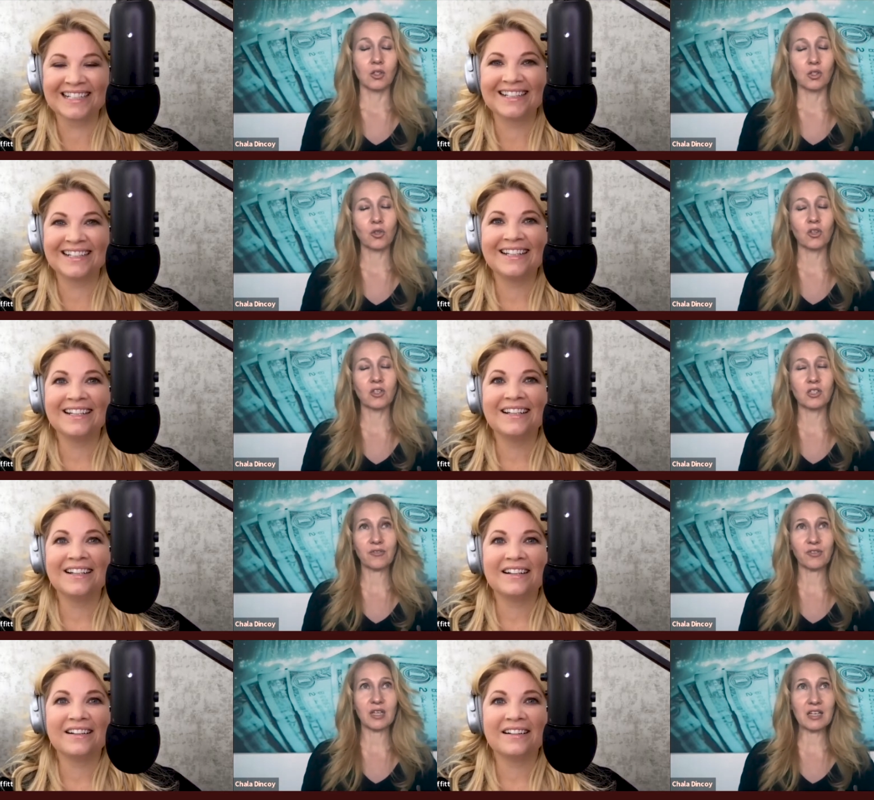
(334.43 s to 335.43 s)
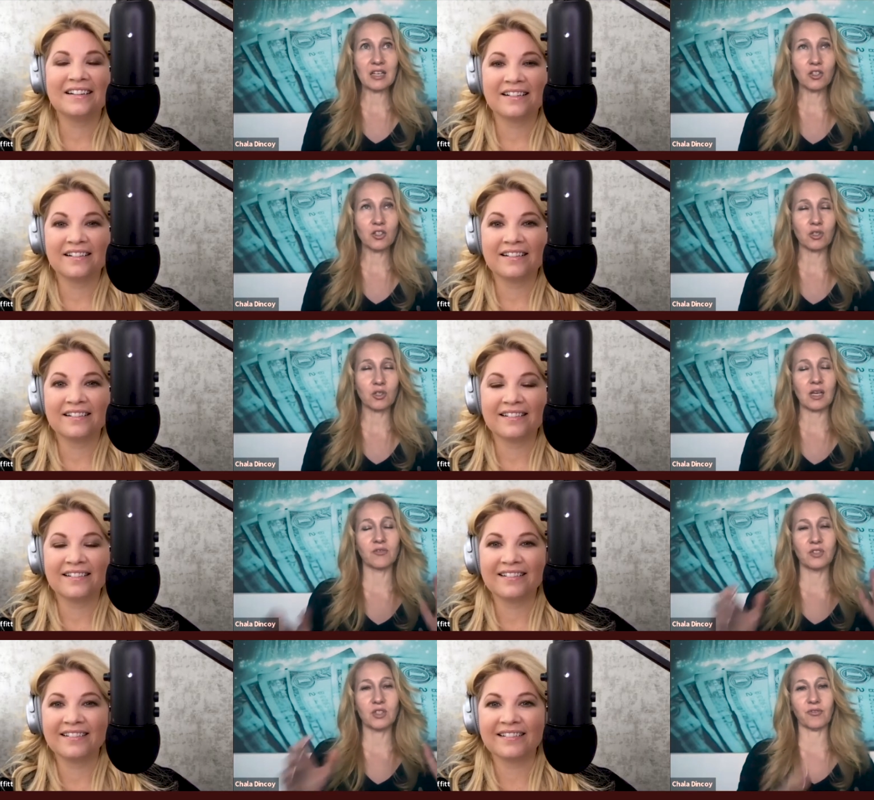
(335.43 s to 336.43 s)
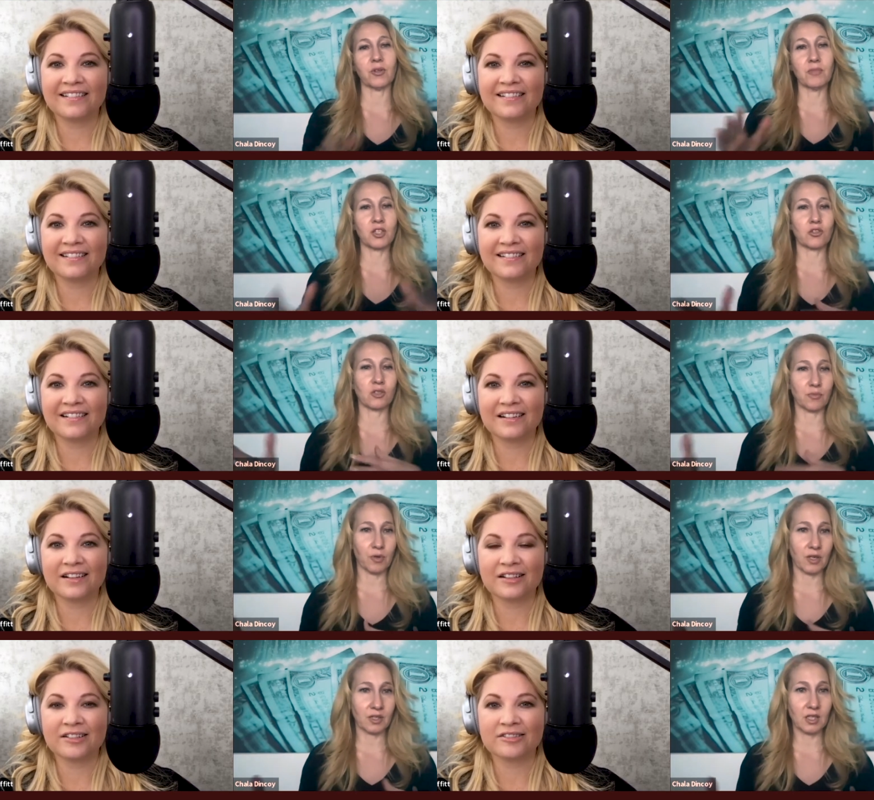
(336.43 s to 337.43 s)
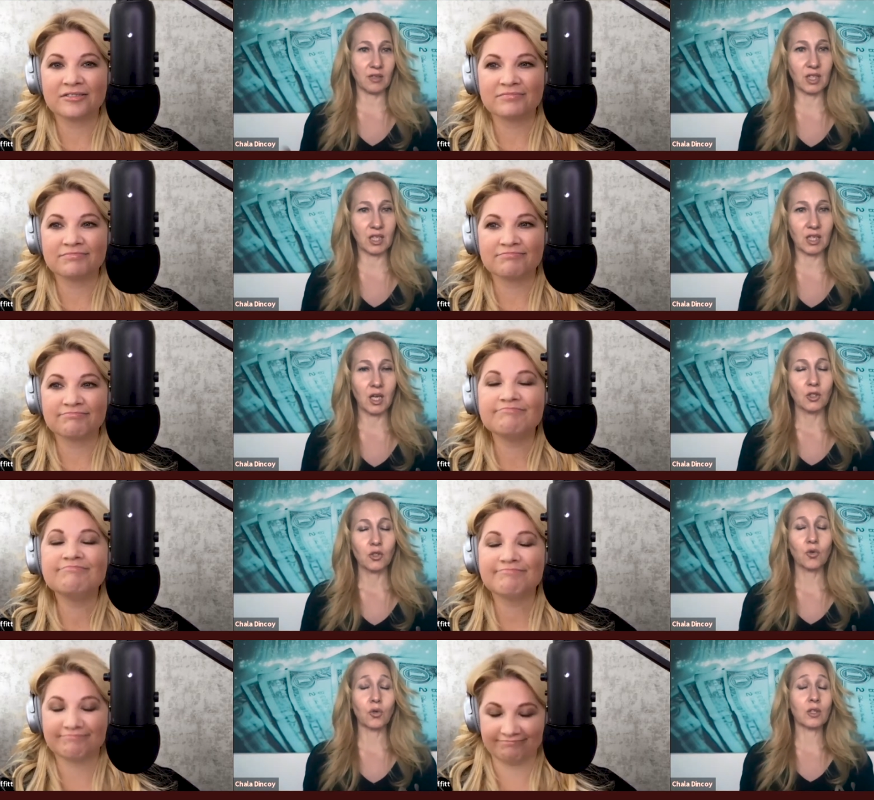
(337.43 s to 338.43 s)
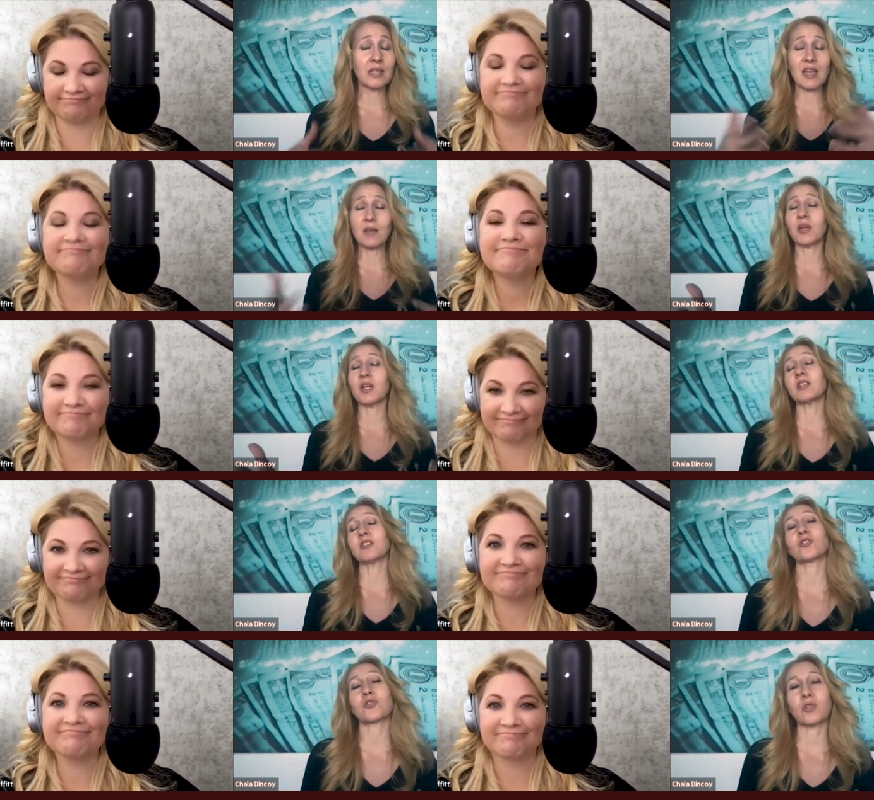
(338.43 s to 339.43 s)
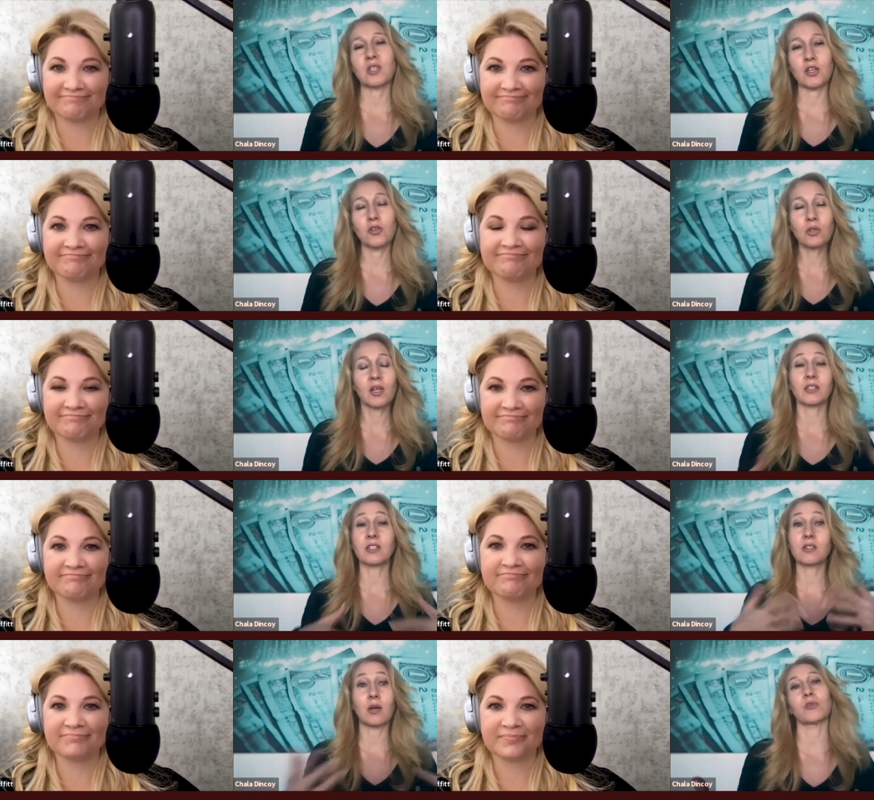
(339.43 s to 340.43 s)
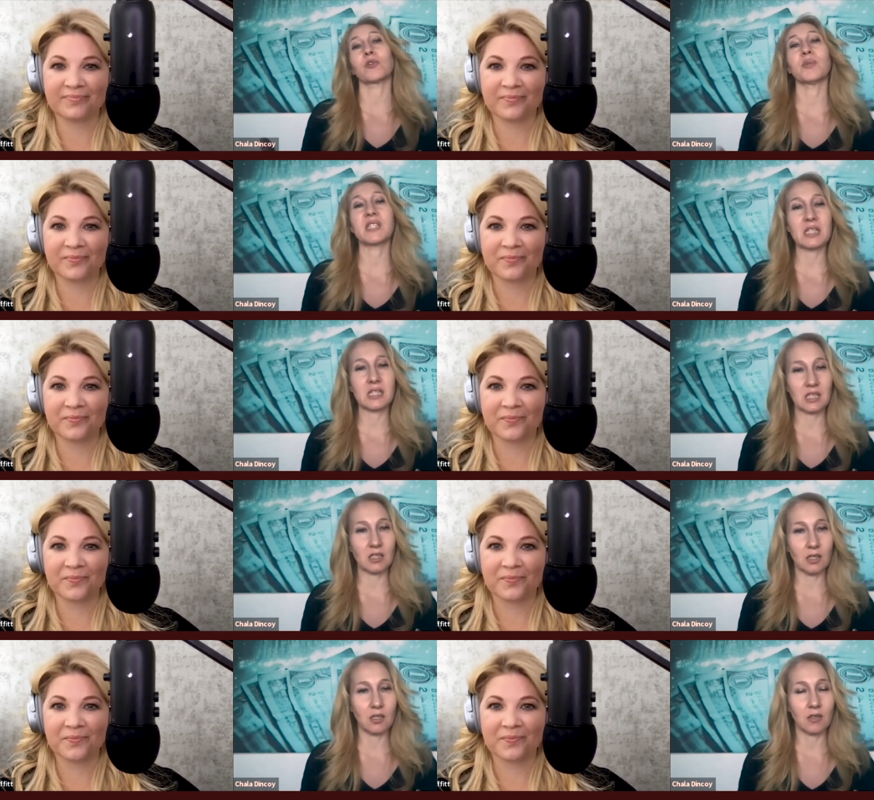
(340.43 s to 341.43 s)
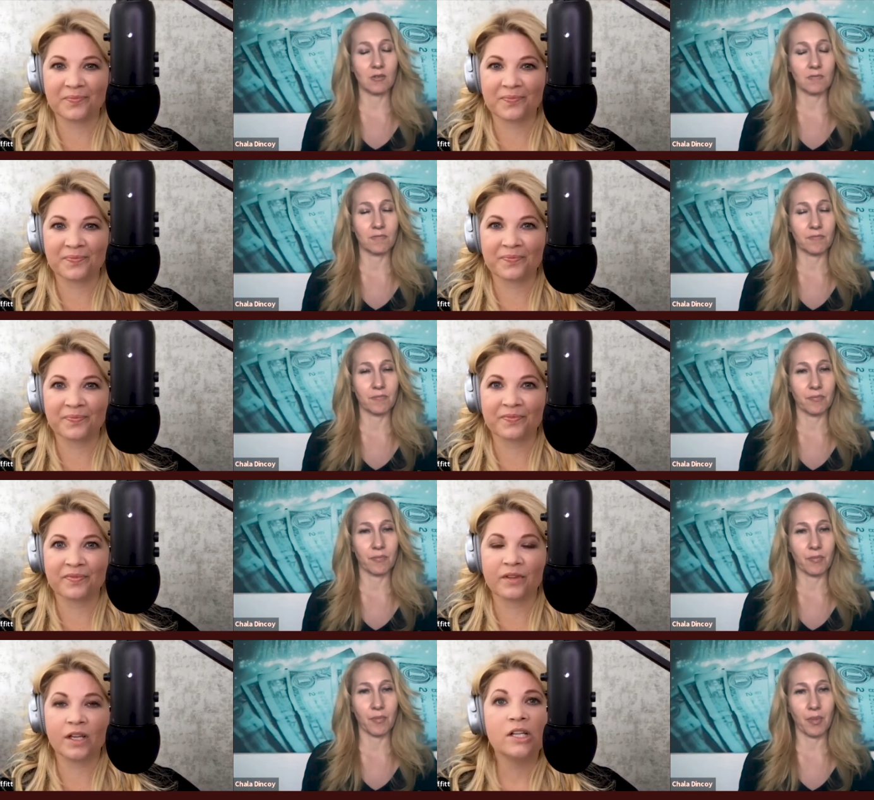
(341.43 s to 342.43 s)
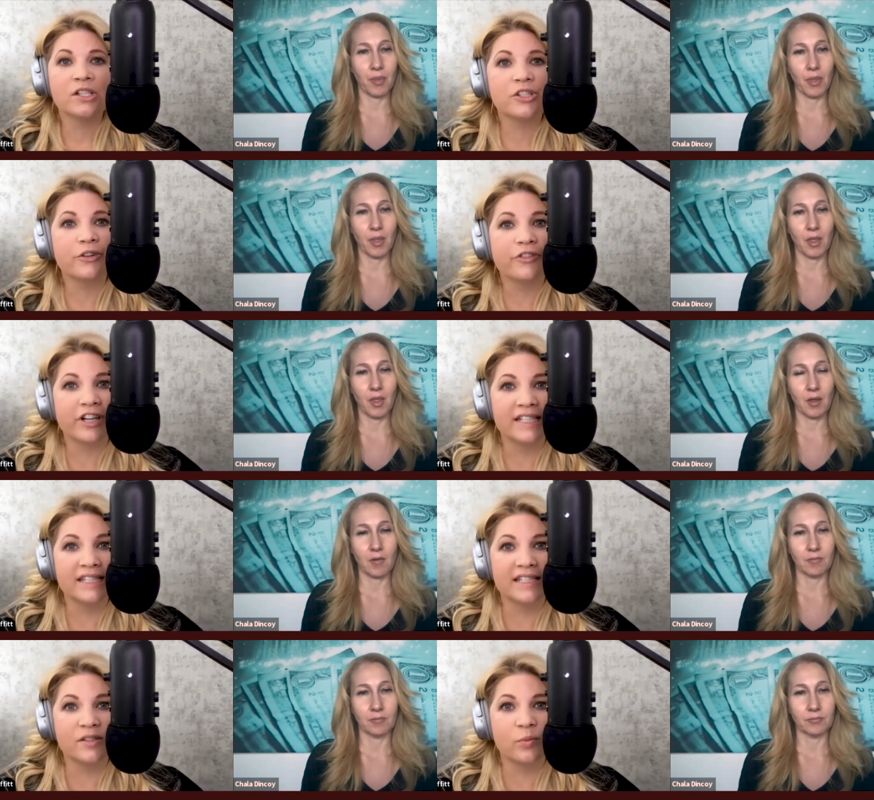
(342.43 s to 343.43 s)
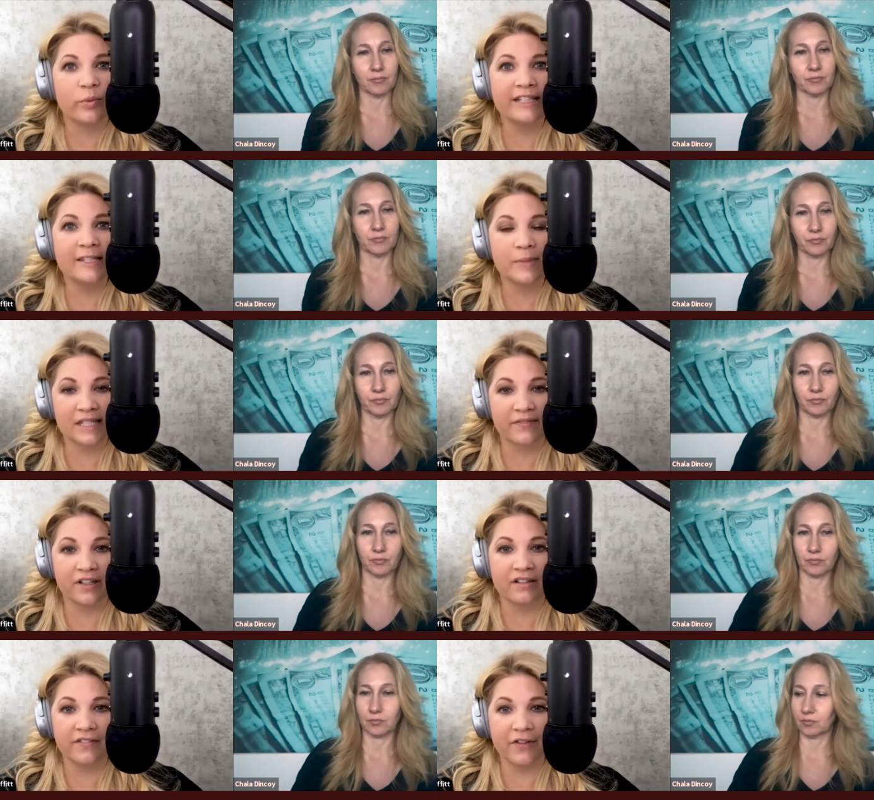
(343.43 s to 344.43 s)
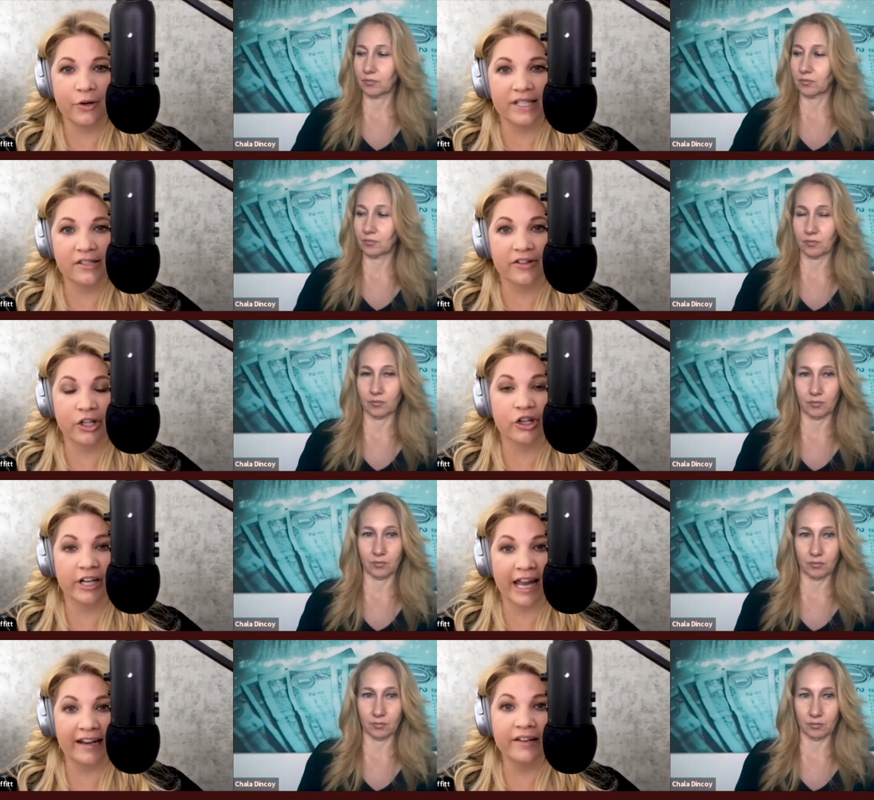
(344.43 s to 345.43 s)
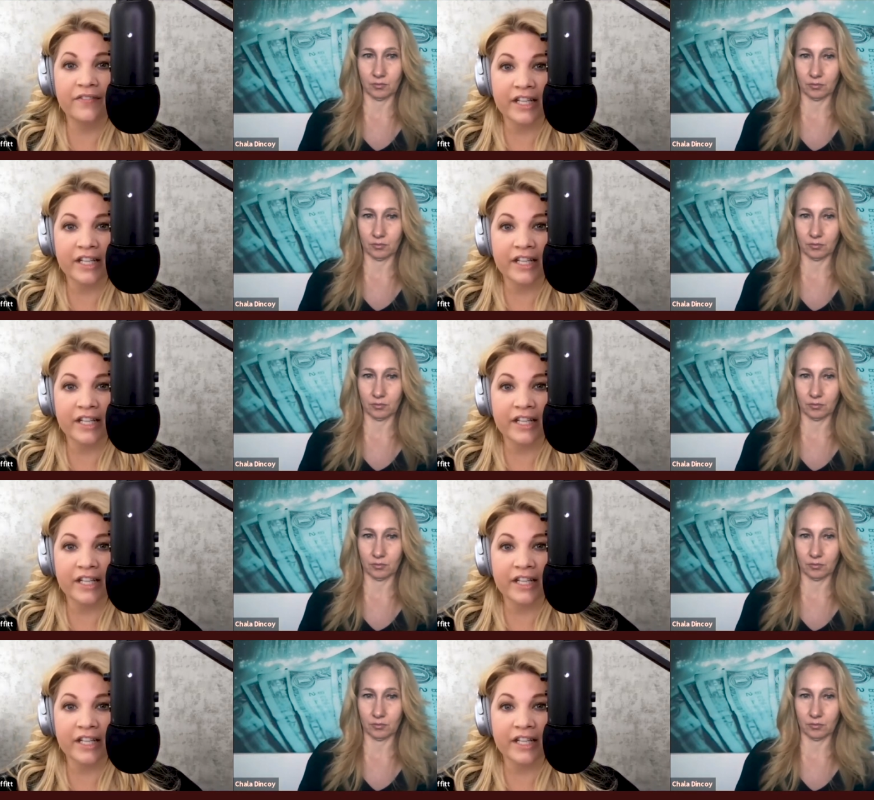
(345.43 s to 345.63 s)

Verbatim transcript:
Speaker 1: So the different industries have different measures of productivity. So name an industry that you'd like
Speaker 2: to double your business in. So, for instance, we specifically focus on the creative